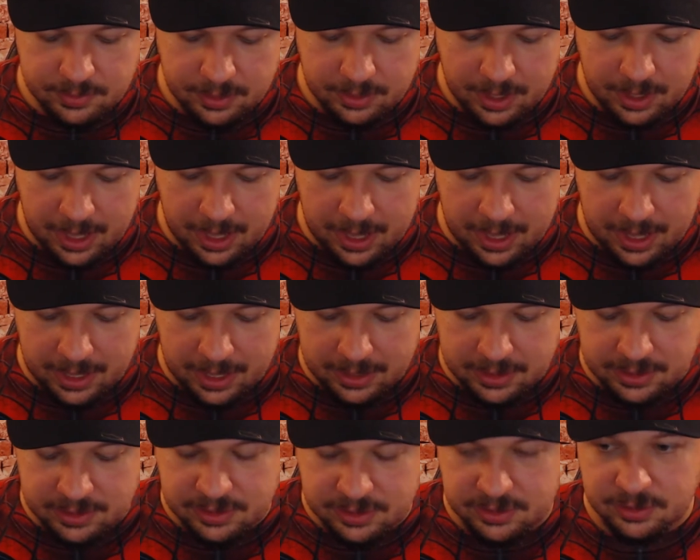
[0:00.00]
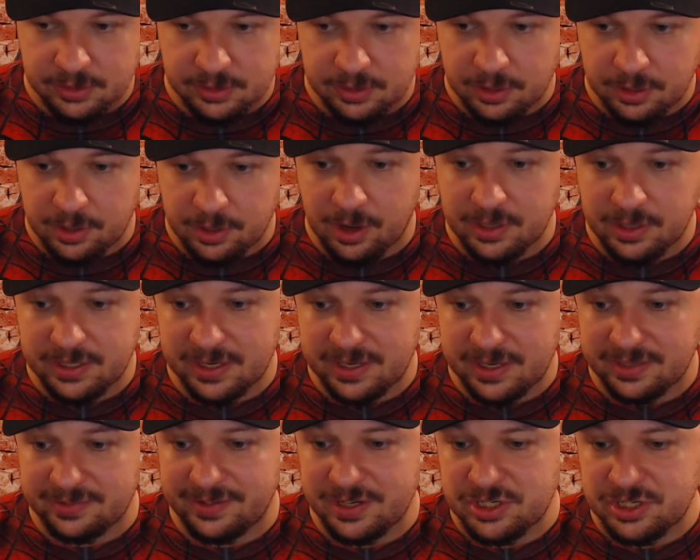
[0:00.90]
And her
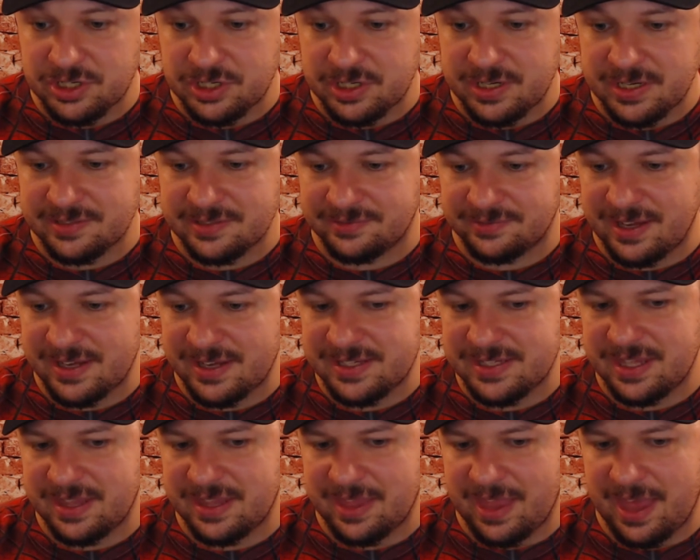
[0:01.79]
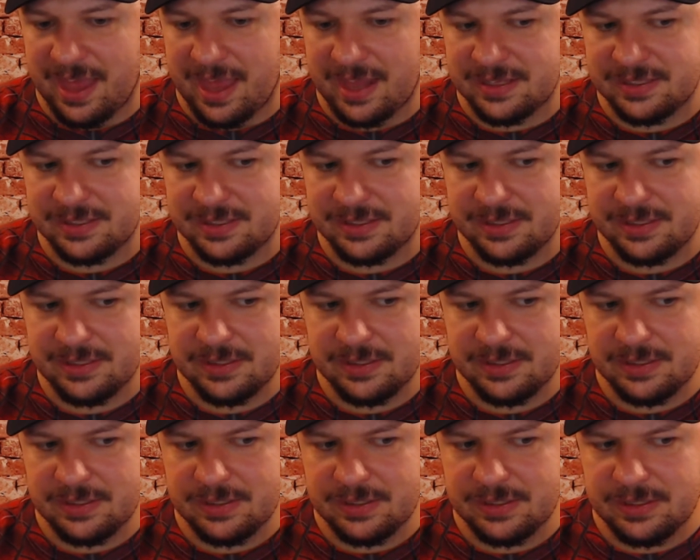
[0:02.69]
articulation is less than that
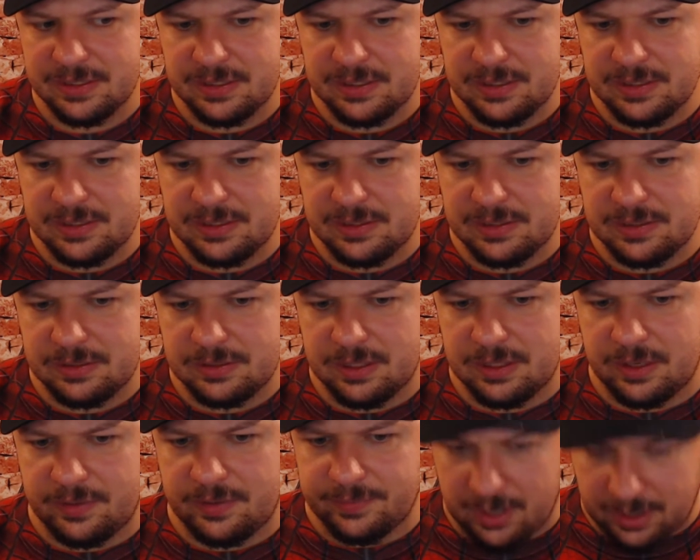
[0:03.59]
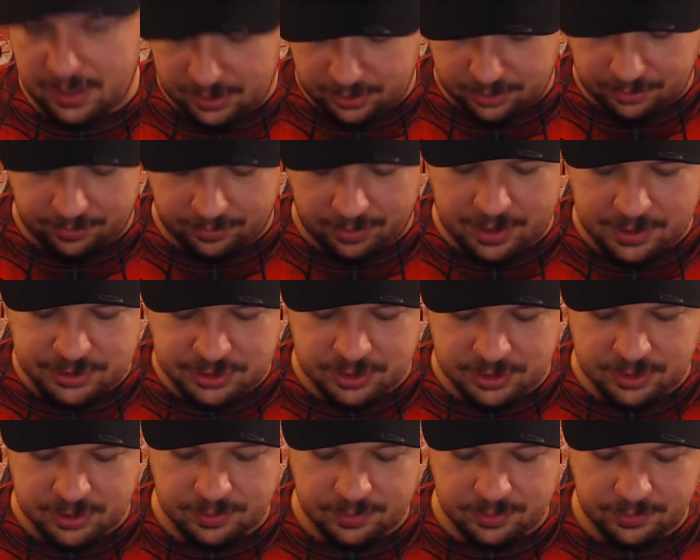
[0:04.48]
of Night
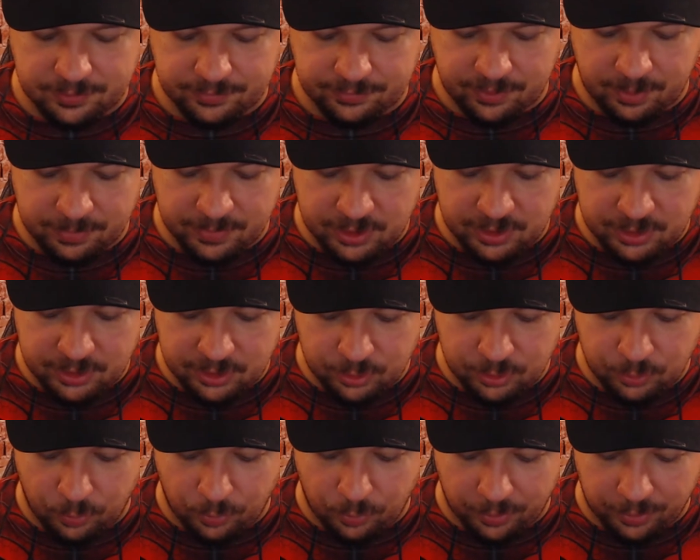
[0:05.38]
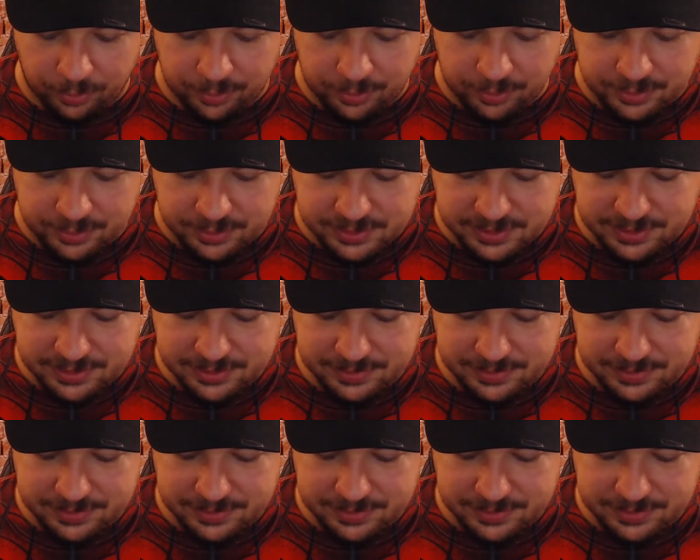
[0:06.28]
Thrasher from the New Warriors.